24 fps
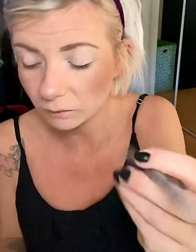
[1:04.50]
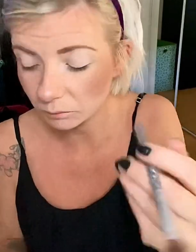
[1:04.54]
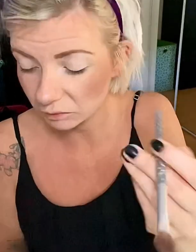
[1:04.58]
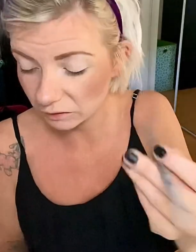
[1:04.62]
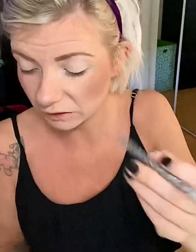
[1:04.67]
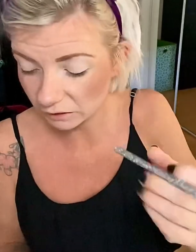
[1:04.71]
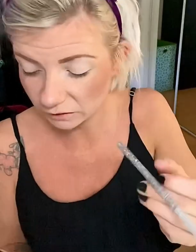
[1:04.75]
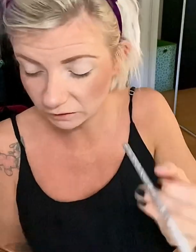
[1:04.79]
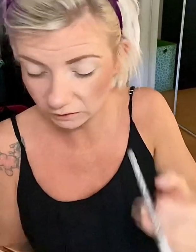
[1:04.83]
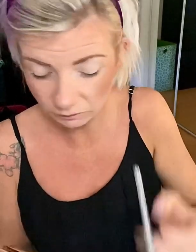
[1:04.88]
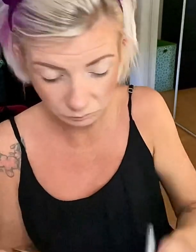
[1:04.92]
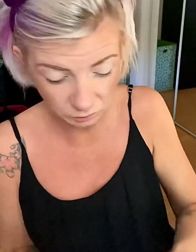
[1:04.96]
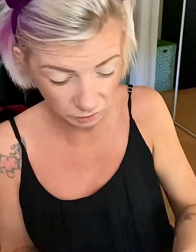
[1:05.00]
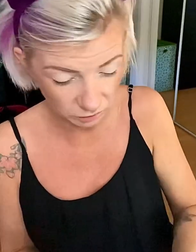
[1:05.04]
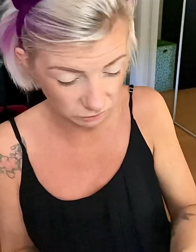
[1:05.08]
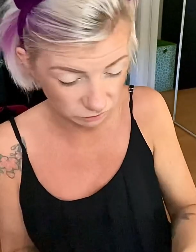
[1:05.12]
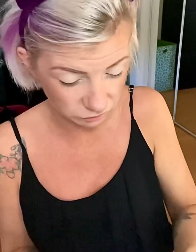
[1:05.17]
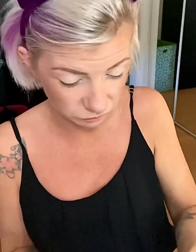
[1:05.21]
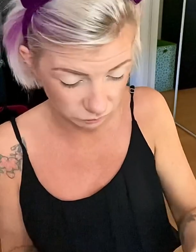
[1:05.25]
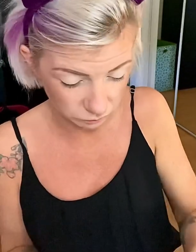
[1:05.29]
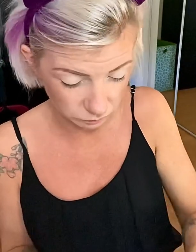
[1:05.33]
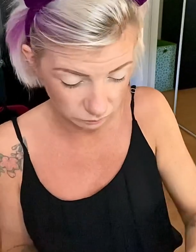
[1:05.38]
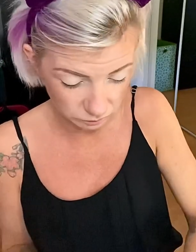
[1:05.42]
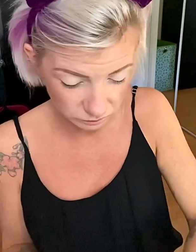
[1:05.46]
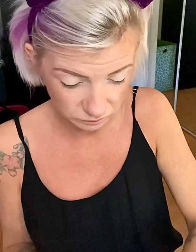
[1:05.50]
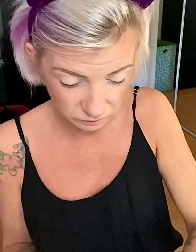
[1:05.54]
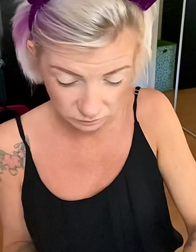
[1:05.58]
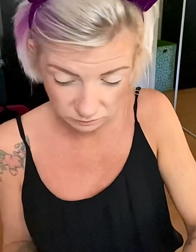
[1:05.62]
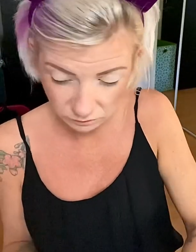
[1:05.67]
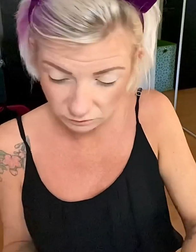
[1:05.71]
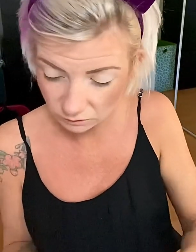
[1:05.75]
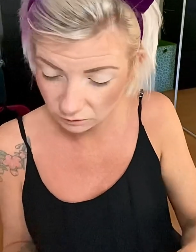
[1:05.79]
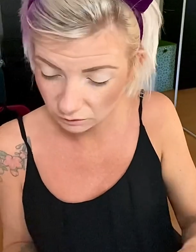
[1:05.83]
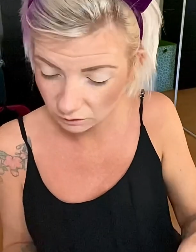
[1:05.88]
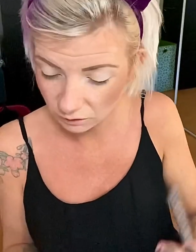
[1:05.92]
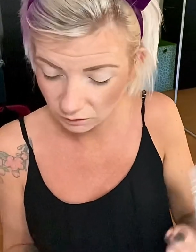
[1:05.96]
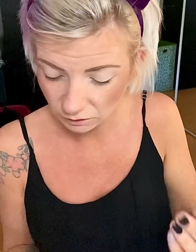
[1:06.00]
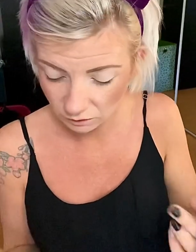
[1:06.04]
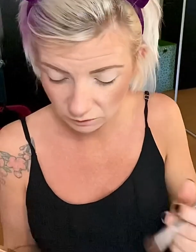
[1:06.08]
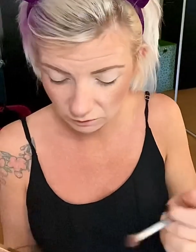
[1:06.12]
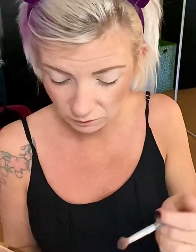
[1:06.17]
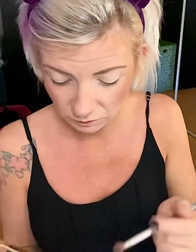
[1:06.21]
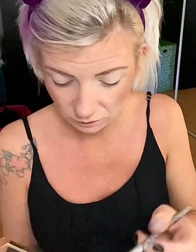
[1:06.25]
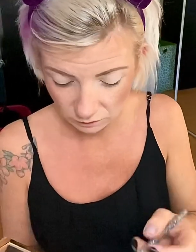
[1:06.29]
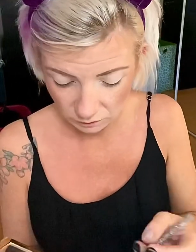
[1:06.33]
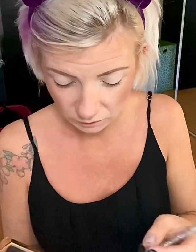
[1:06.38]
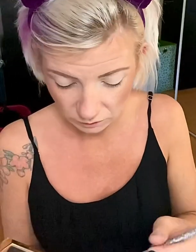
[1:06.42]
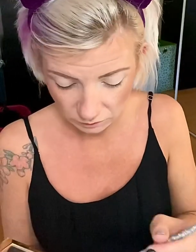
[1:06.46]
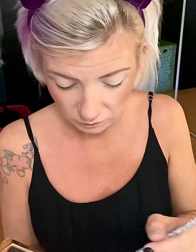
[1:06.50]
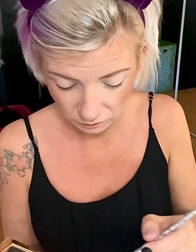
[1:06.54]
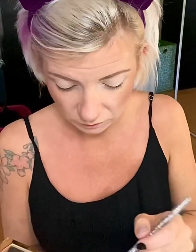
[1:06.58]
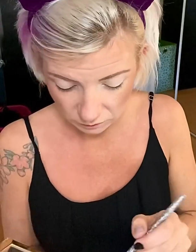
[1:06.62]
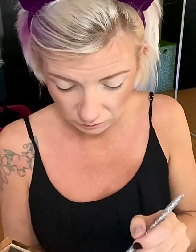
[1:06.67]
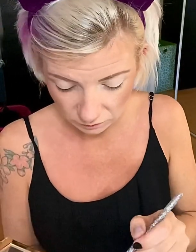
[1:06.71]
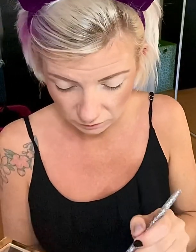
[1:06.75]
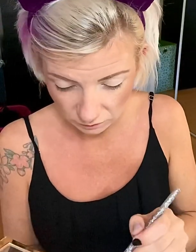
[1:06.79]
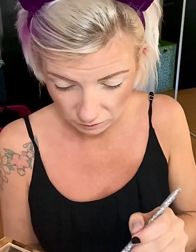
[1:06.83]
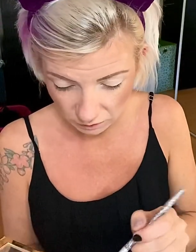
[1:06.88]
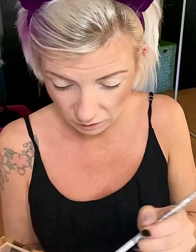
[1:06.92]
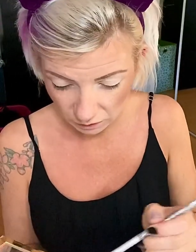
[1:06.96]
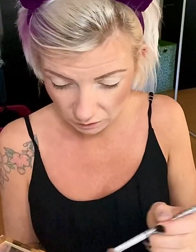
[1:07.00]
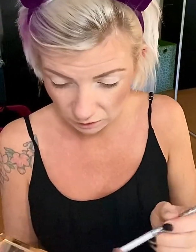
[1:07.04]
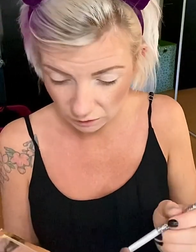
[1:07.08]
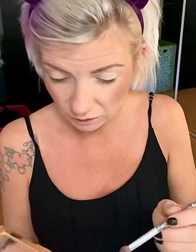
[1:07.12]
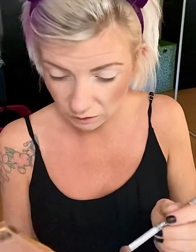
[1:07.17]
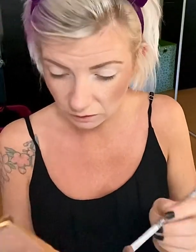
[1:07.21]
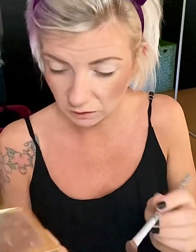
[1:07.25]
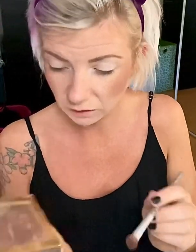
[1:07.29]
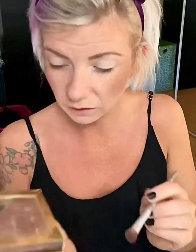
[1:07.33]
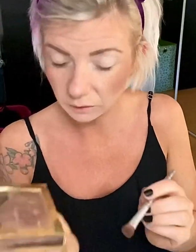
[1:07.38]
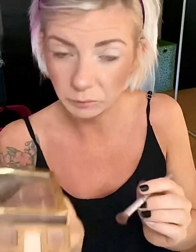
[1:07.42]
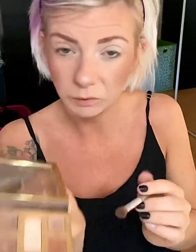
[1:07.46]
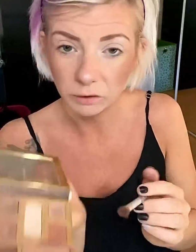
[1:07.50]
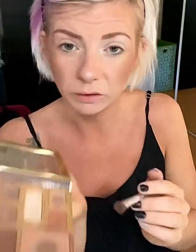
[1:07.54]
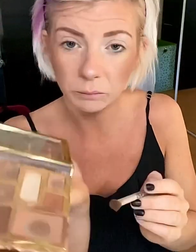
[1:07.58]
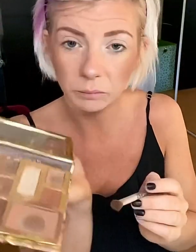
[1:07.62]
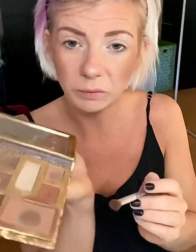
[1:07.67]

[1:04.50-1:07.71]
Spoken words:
blending brush, oops. And I'm gonna